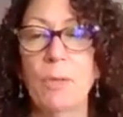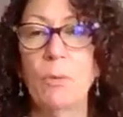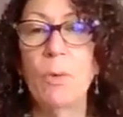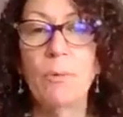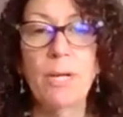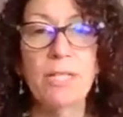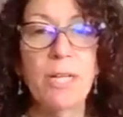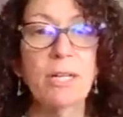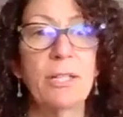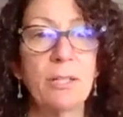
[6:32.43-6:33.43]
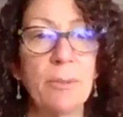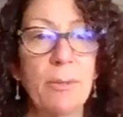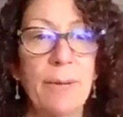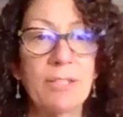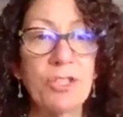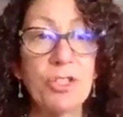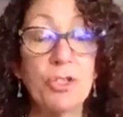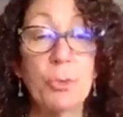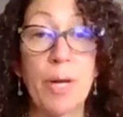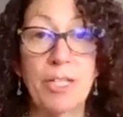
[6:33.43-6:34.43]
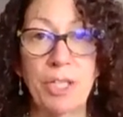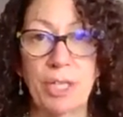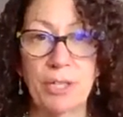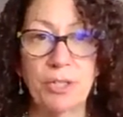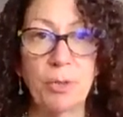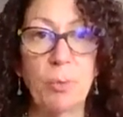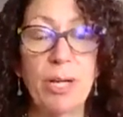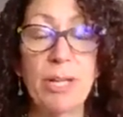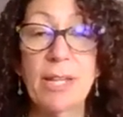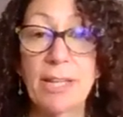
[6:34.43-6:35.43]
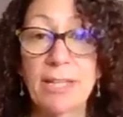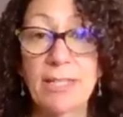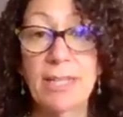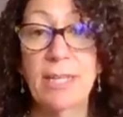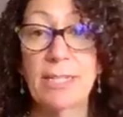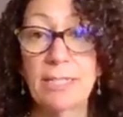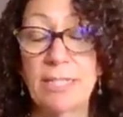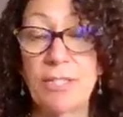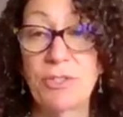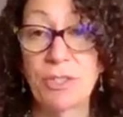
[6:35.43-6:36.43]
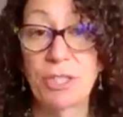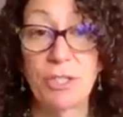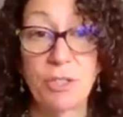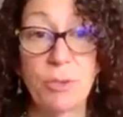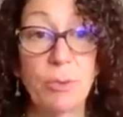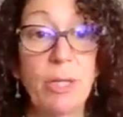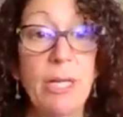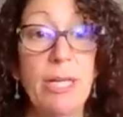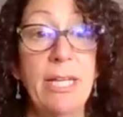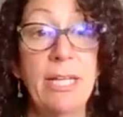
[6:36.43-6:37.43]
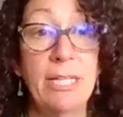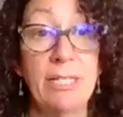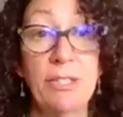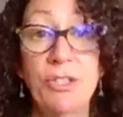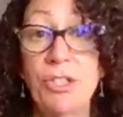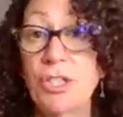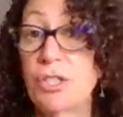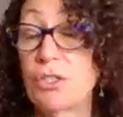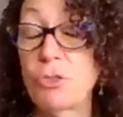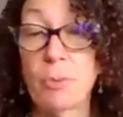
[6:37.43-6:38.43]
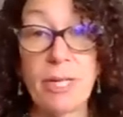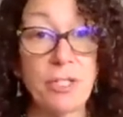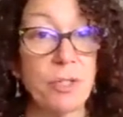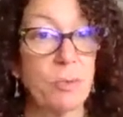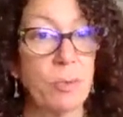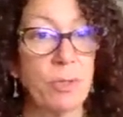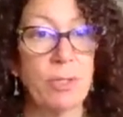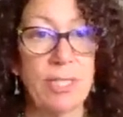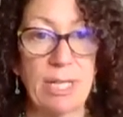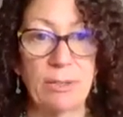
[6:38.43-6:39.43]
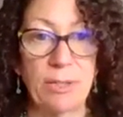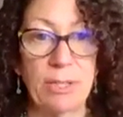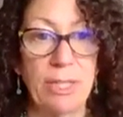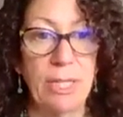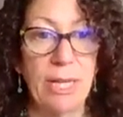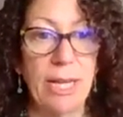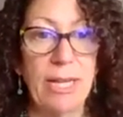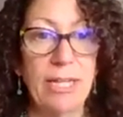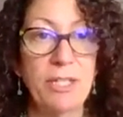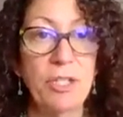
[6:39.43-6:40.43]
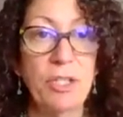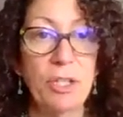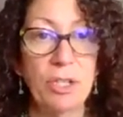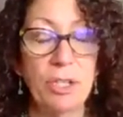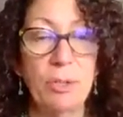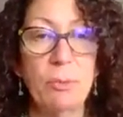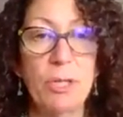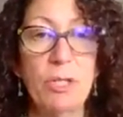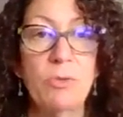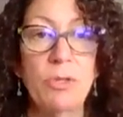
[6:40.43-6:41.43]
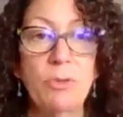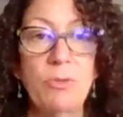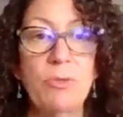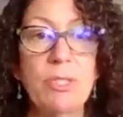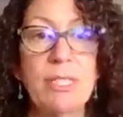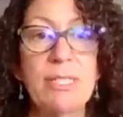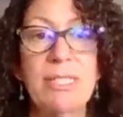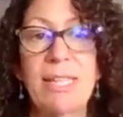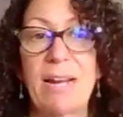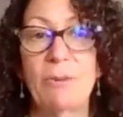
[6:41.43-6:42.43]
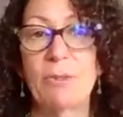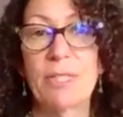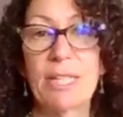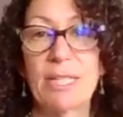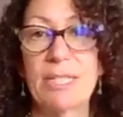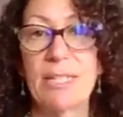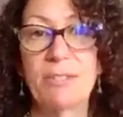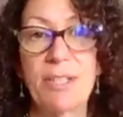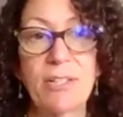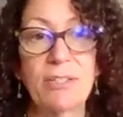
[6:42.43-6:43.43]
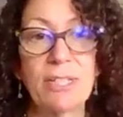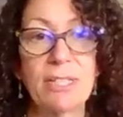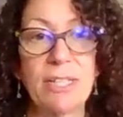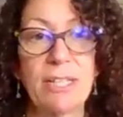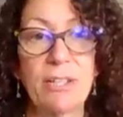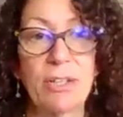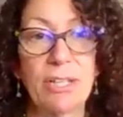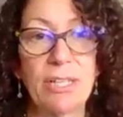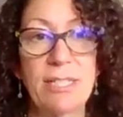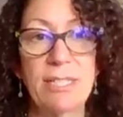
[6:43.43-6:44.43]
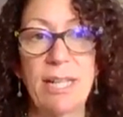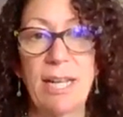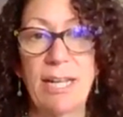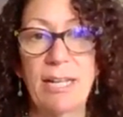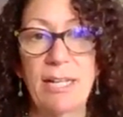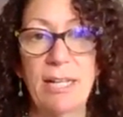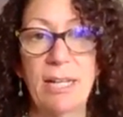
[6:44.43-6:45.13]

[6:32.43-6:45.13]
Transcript: we want to talk a little bit about stretching. So one of the things that teachers can do is just stretch the words out. And it's good when you use sounds, like the sounds that are listed here on this slide,